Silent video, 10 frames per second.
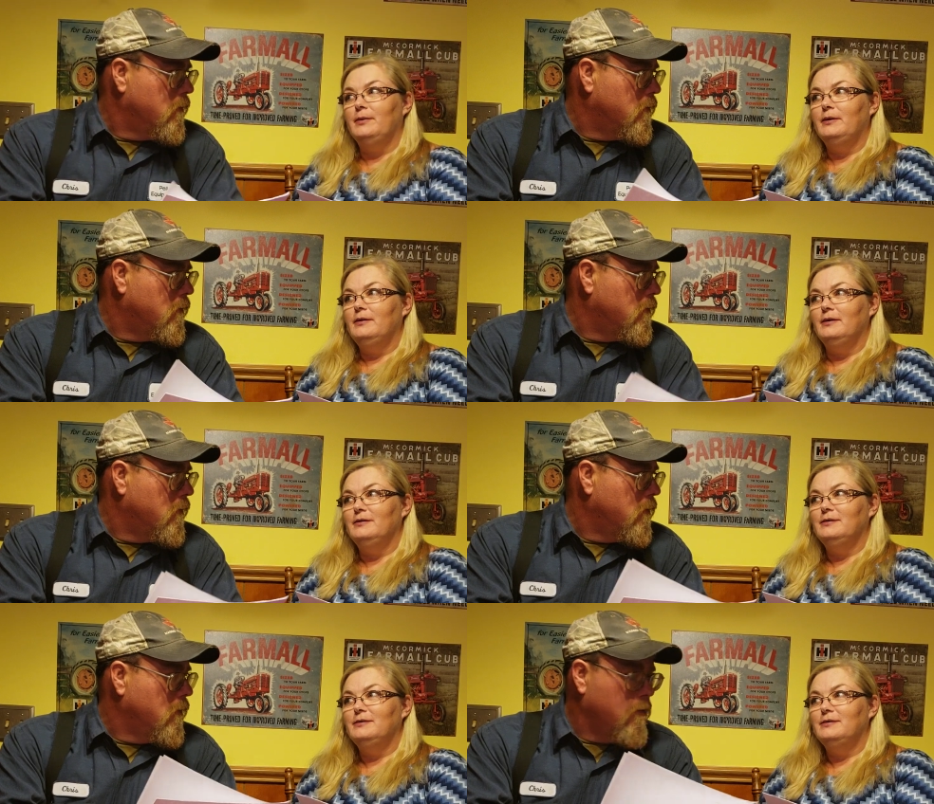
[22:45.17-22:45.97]
Speaker 1: mean, I
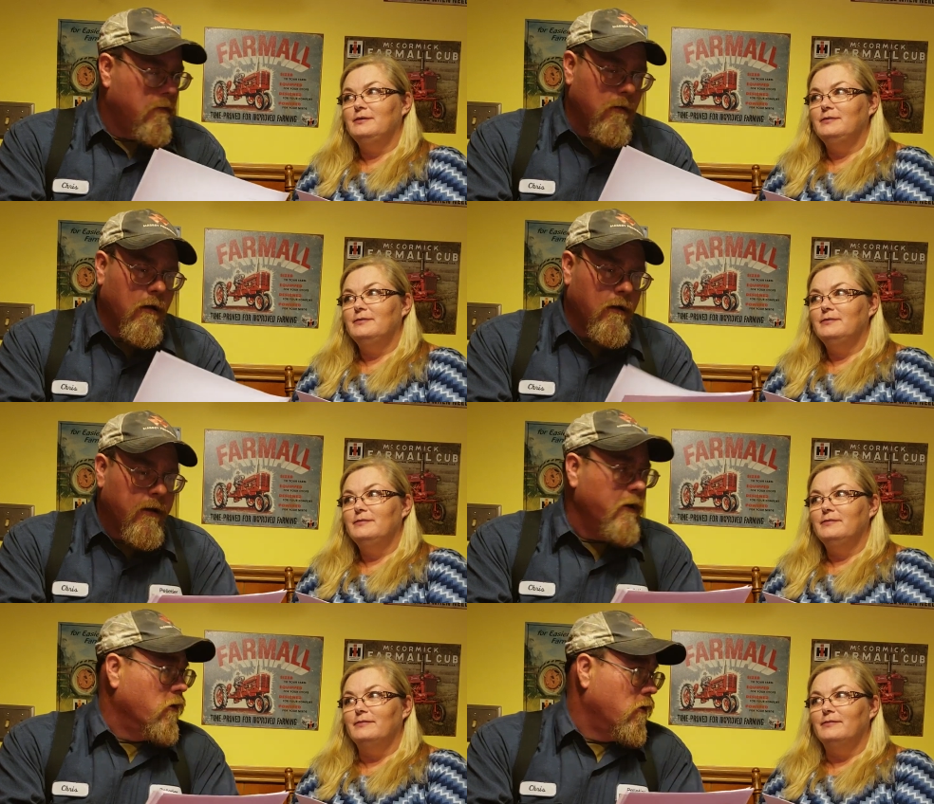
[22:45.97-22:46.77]
Speaker 2: just. Not
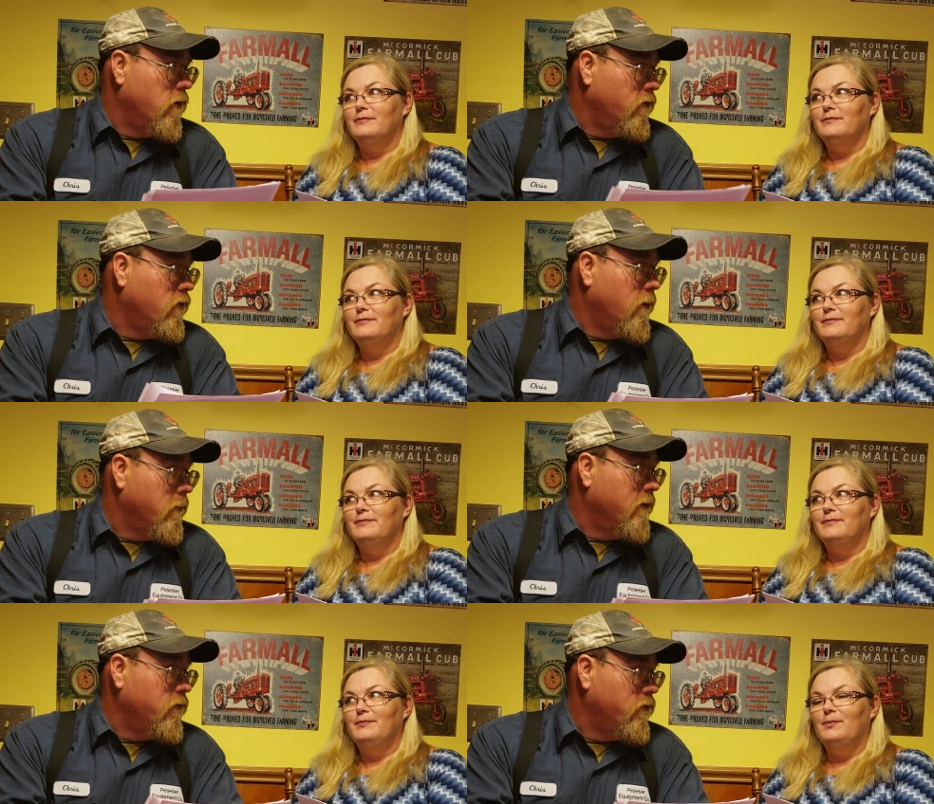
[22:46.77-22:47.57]
here. It's not
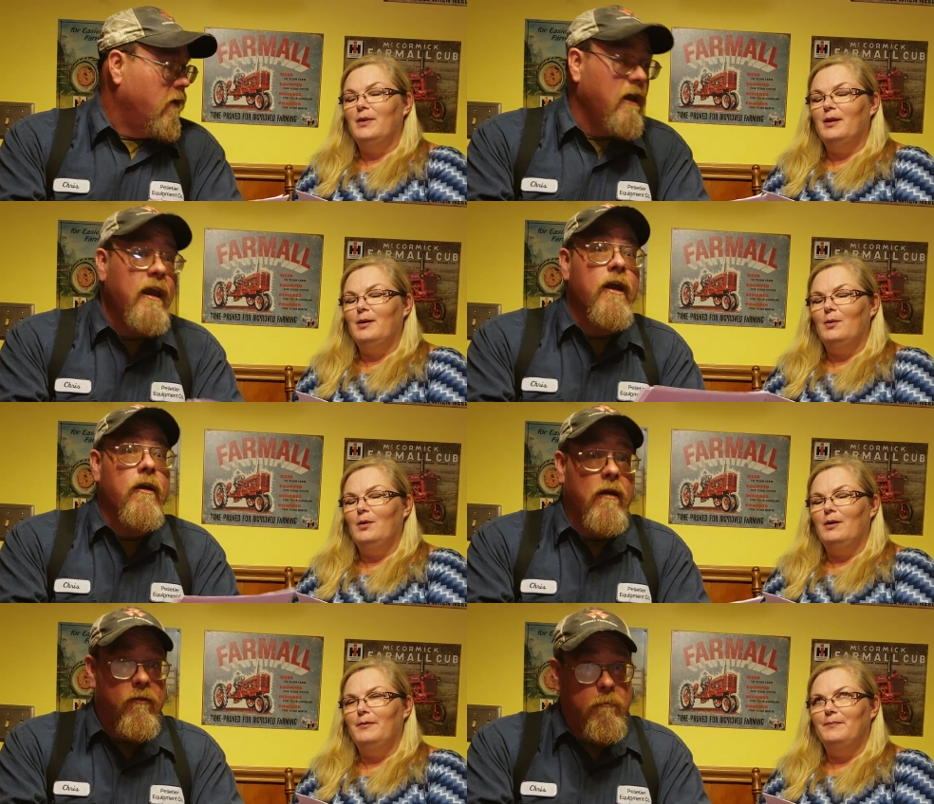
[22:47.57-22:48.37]
breakfast.
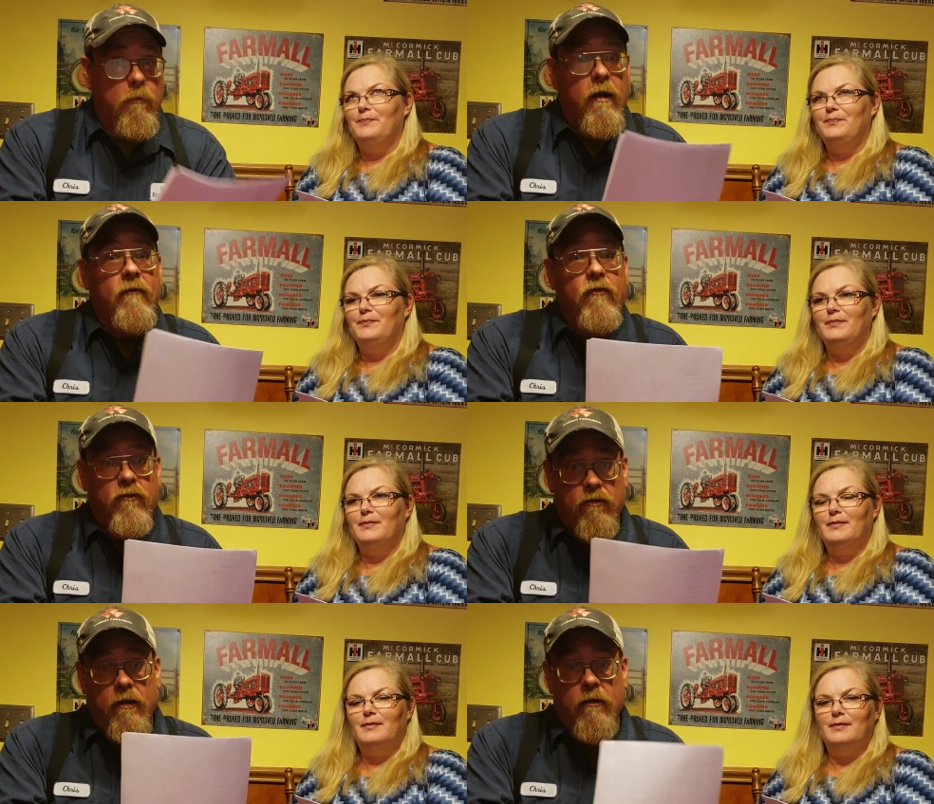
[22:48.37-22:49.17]
Here it's
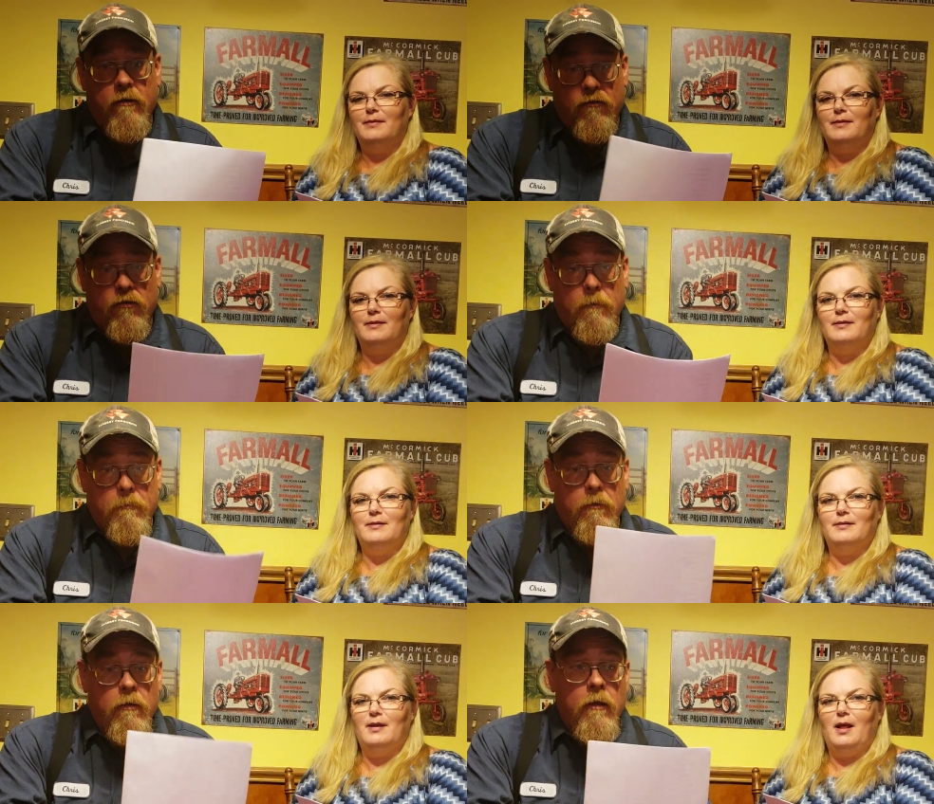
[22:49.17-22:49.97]
breakfast, dinner, and
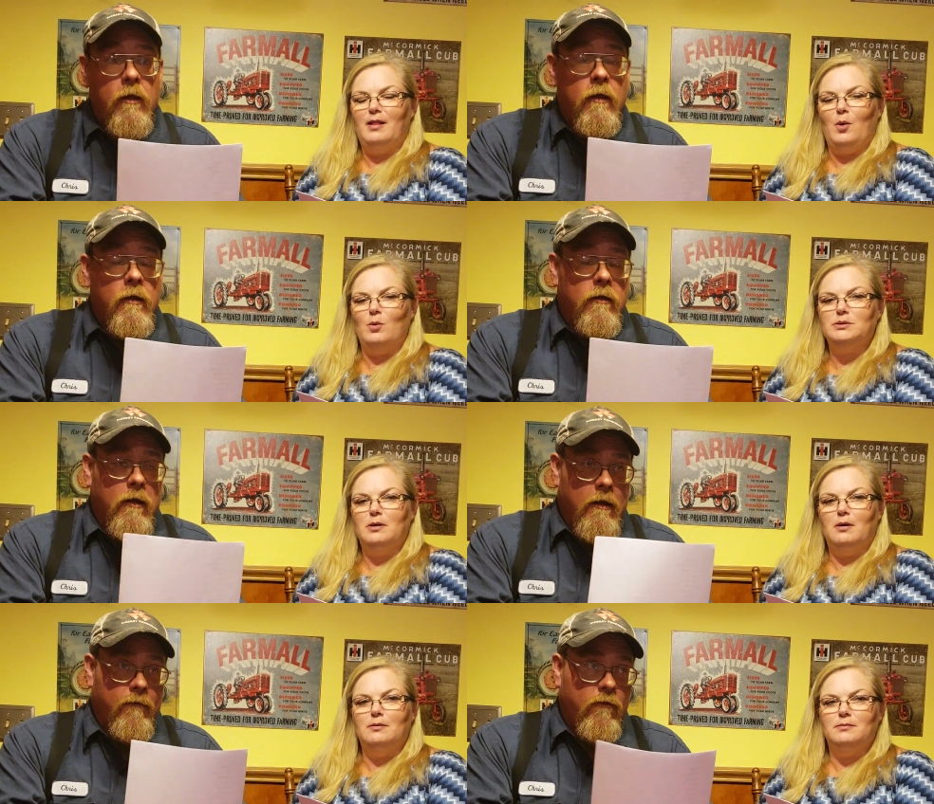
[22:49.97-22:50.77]
supper.
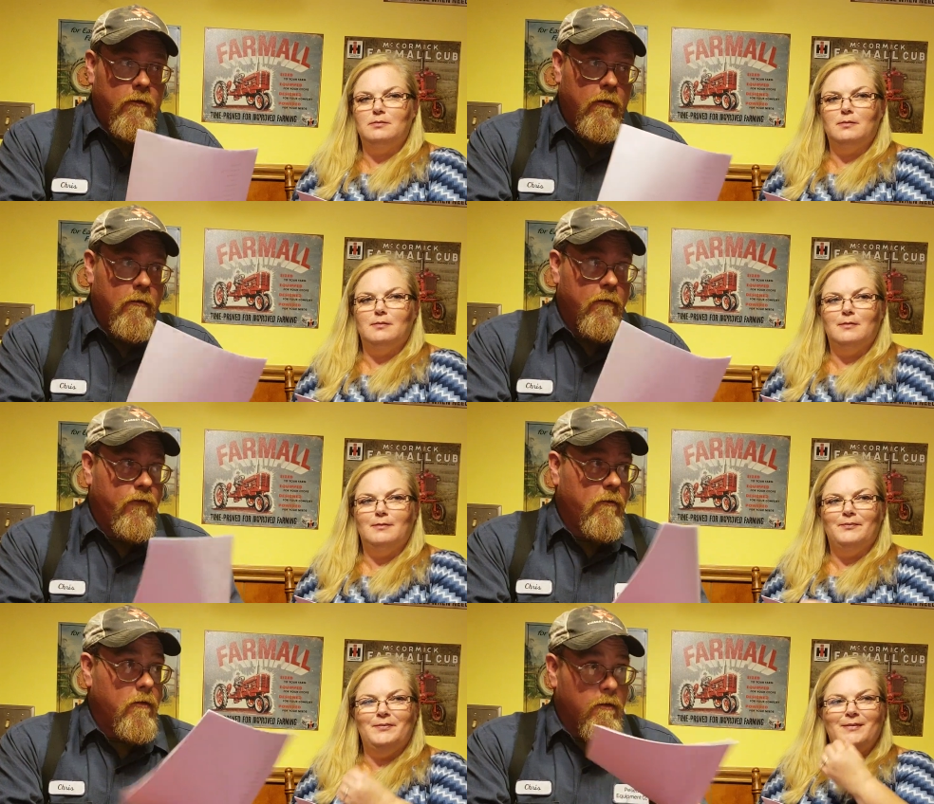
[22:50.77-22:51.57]
Now, if you go a
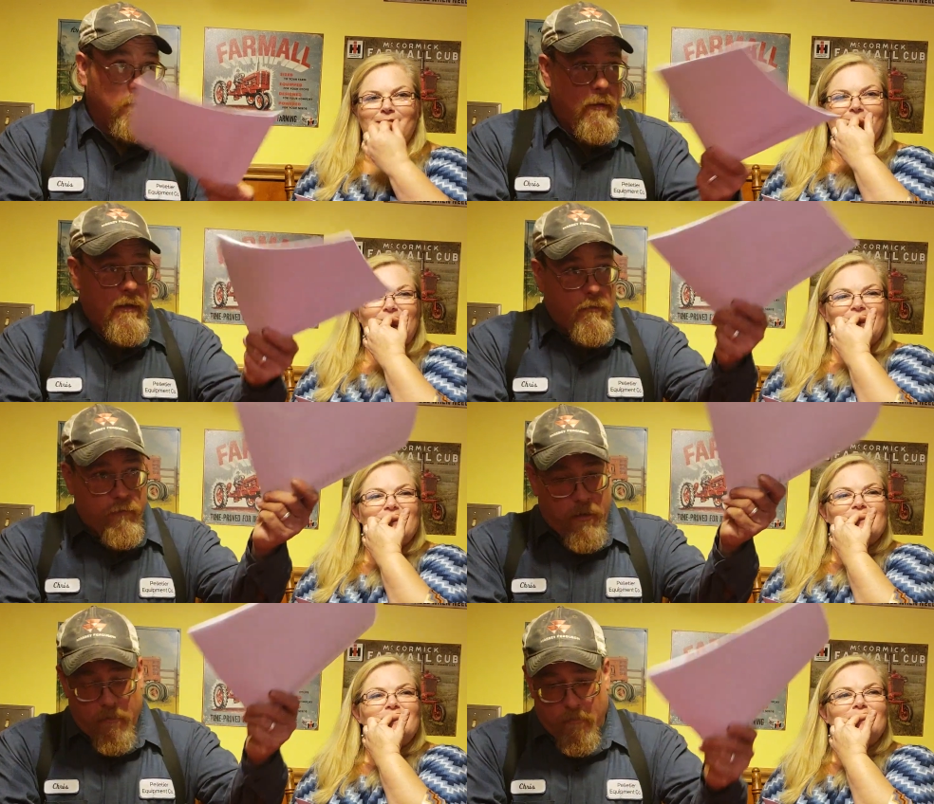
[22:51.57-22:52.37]
few hundred
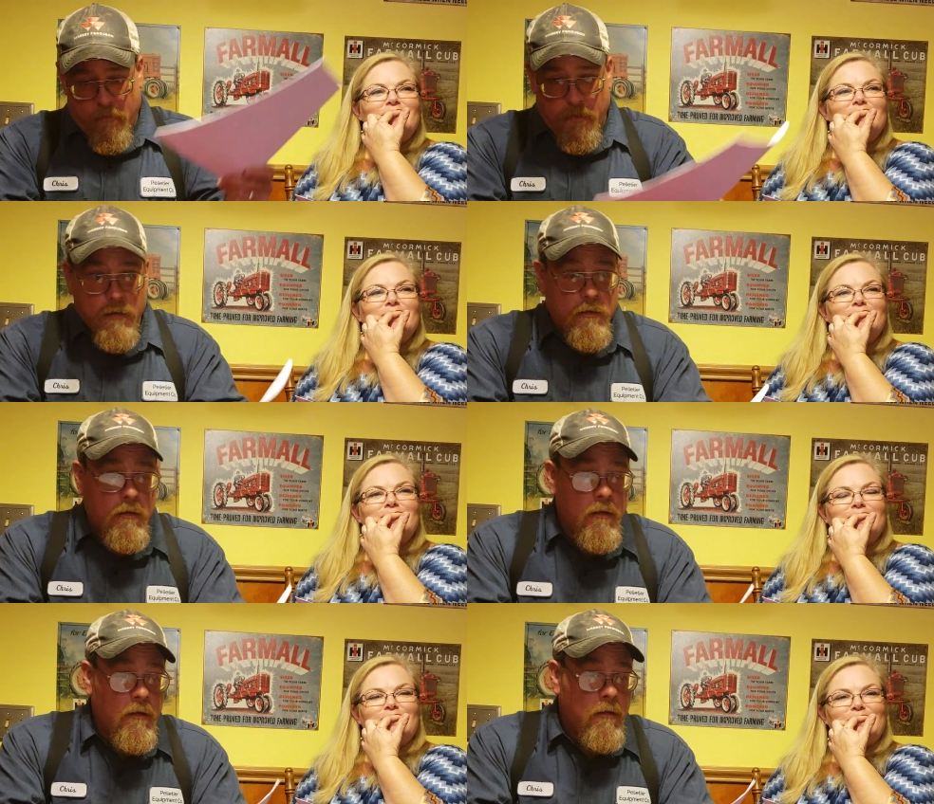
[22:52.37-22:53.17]
miles that way
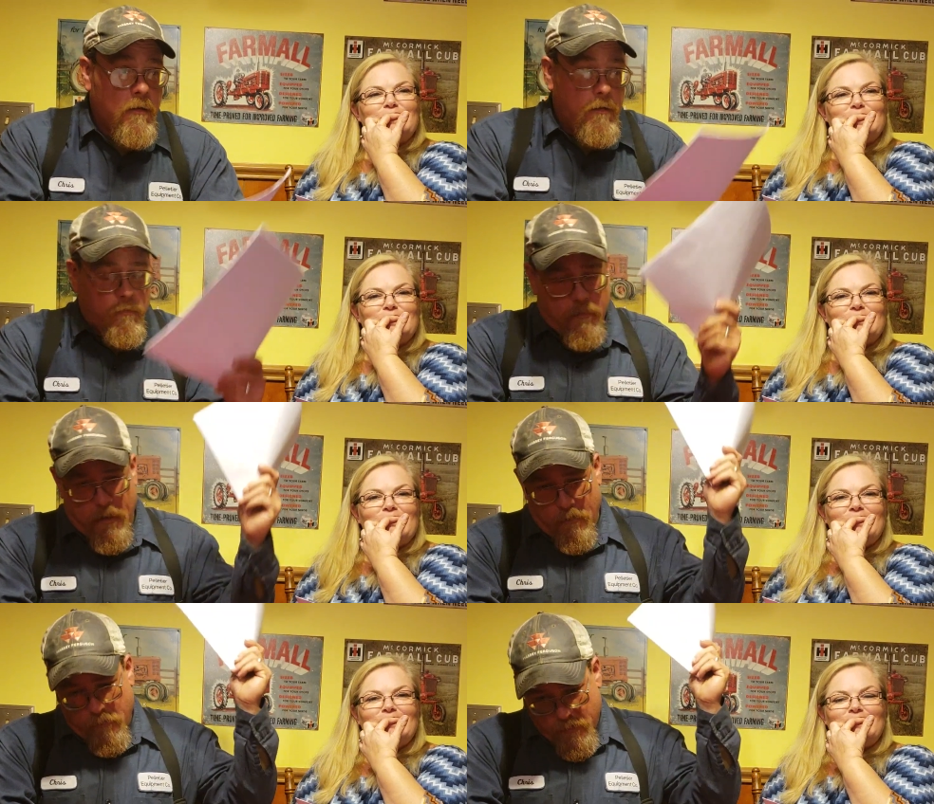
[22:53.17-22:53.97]
or
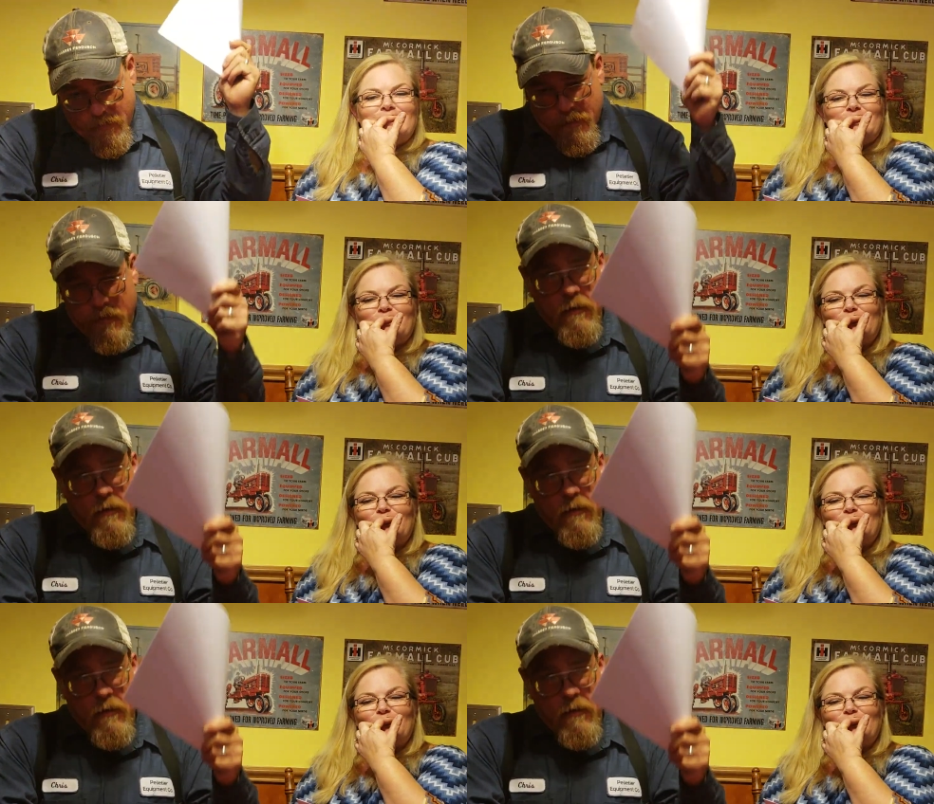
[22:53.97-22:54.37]
that way,